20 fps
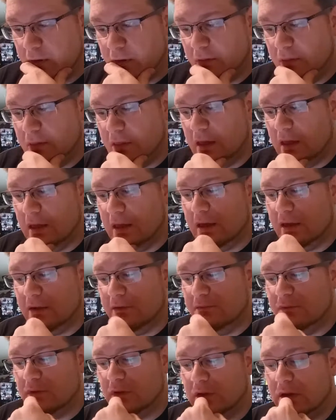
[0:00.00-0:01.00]
They
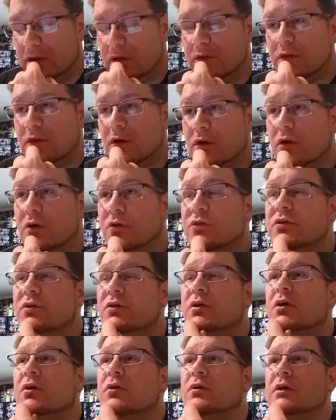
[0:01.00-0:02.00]
have, they're also
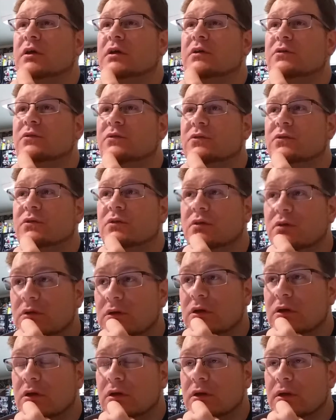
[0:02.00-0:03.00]
known as,
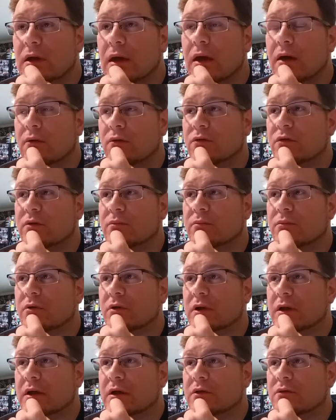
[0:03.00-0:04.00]
how was it
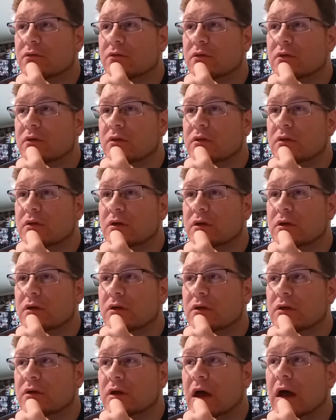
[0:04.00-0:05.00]
pronounced?
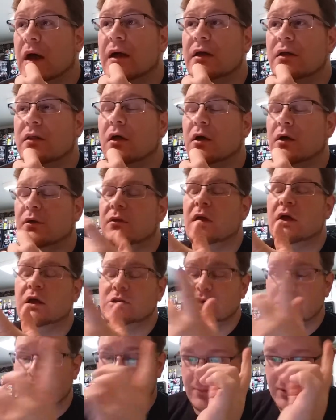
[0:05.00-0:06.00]

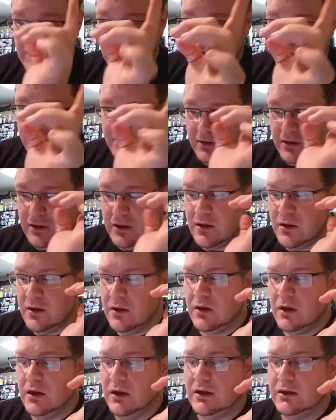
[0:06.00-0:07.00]
Not Charapita, but
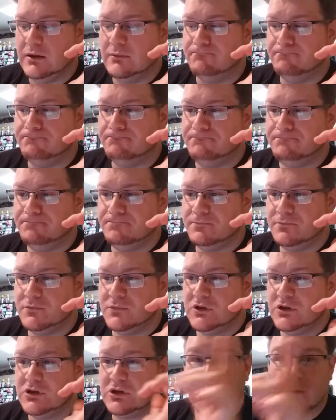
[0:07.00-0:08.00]

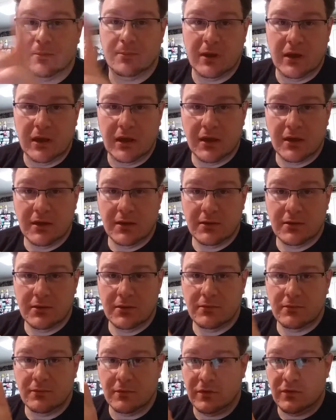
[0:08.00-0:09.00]
Charapilla
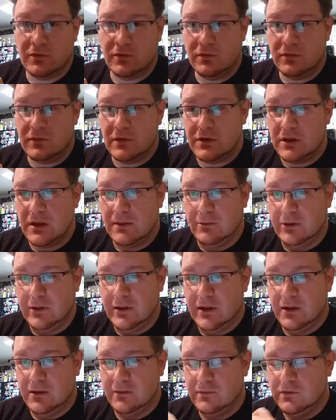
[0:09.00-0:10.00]
with the double
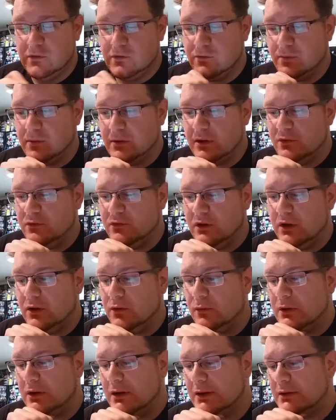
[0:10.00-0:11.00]
L, which is pronounced like a
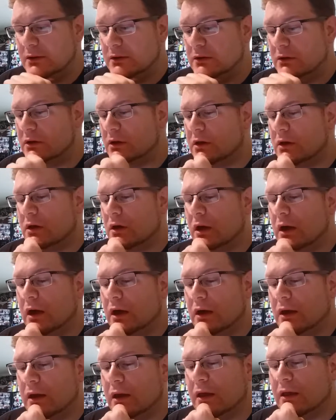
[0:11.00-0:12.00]
Y.
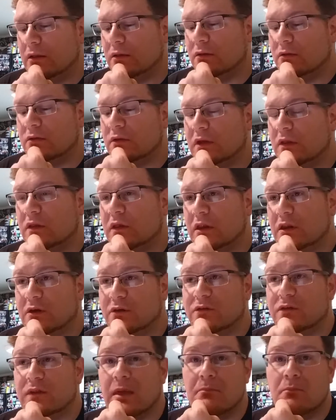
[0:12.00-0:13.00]
And
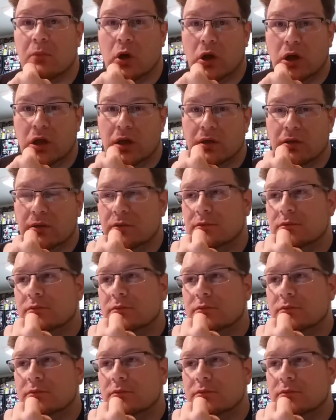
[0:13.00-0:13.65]
Tetinas de Monk.